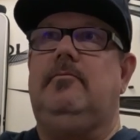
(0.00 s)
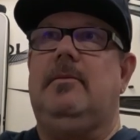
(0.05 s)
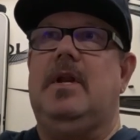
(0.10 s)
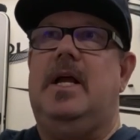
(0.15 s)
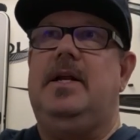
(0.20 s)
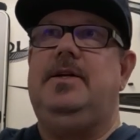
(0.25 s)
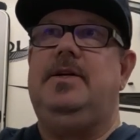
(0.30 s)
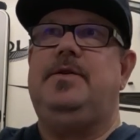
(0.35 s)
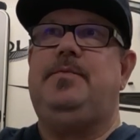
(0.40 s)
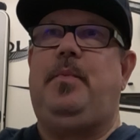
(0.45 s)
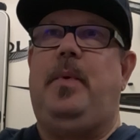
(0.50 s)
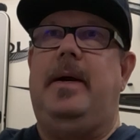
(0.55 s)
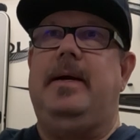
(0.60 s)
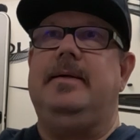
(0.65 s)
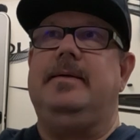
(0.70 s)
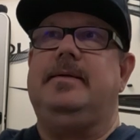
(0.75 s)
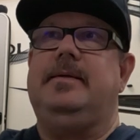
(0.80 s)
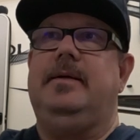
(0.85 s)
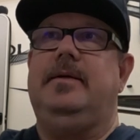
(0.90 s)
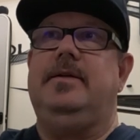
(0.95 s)
it just
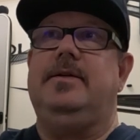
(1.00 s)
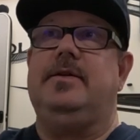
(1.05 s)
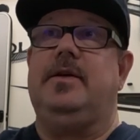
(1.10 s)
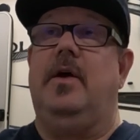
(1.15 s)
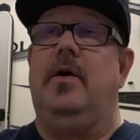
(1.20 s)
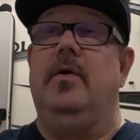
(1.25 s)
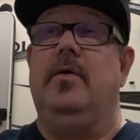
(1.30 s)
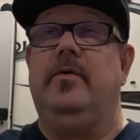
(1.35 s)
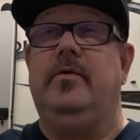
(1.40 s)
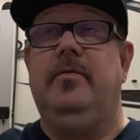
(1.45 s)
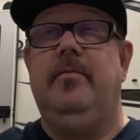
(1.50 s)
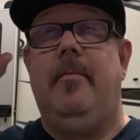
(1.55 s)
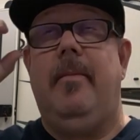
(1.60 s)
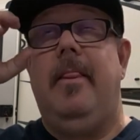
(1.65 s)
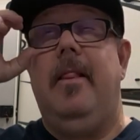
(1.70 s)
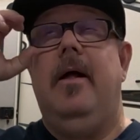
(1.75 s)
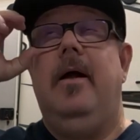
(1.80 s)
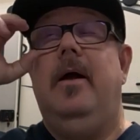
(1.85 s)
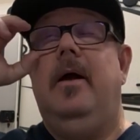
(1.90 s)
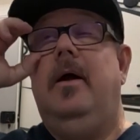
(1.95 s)
prints, it just goes.
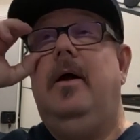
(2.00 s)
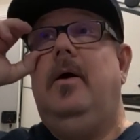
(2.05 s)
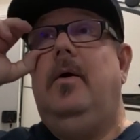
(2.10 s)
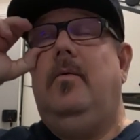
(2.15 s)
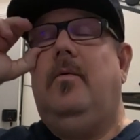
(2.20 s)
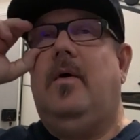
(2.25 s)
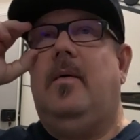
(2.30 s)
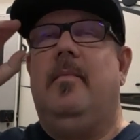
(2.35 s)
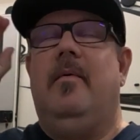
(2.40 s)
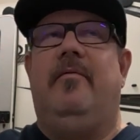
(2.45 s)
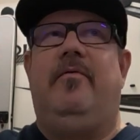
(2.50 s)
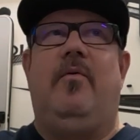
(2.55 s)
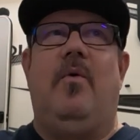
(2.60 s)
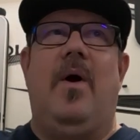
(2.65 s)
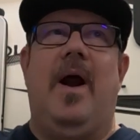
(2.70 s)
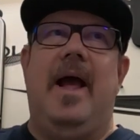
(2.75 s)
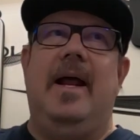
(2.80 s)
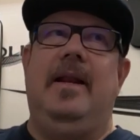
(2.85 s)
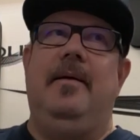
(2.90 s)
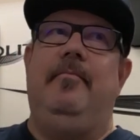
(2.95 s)
Where
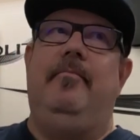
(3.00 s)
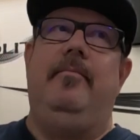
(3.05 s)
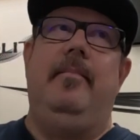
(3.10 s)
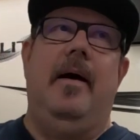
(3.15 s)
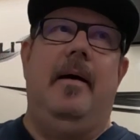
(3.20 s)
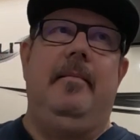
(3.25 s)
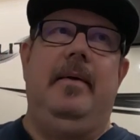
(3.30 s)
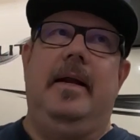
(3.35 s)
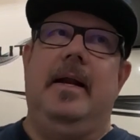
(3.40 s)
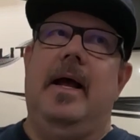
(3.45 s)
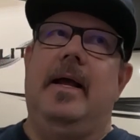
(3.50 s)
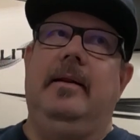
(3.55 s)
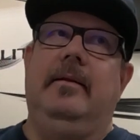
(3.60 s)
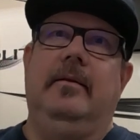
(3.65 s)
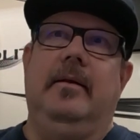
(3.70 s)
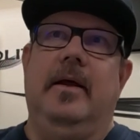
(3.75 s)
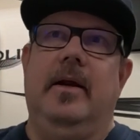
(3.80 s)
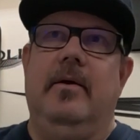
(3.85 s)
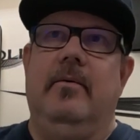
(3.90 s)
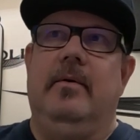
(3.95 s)
before I
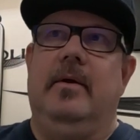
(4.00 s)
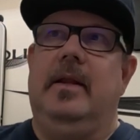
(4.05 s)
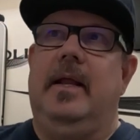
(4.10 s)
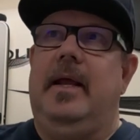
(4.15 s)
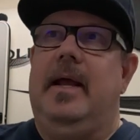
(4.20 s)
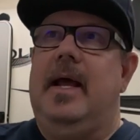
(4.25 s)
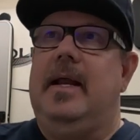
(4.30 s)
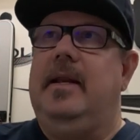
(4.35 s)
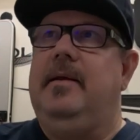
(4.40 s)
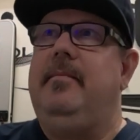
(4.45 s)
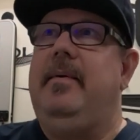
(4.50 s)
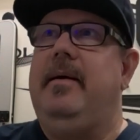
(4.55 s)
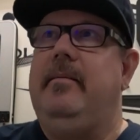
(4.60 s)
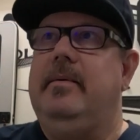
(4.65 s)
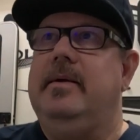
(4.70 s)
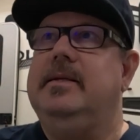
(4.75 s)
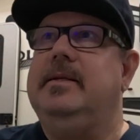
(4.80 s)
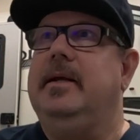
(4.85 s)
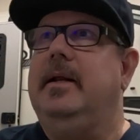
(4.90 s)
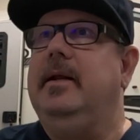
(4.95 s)
literally had to
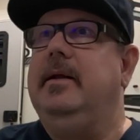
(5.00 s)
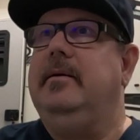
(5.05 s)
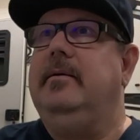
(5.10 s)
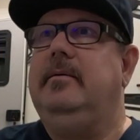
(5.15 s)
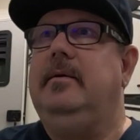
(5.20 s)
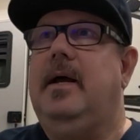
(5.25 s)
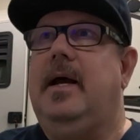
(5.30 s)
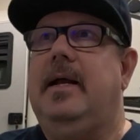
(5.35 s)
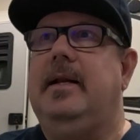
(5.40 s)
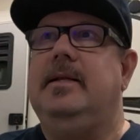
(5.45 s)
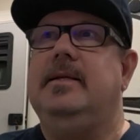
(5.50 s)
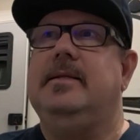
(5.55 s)
babysit it. I'd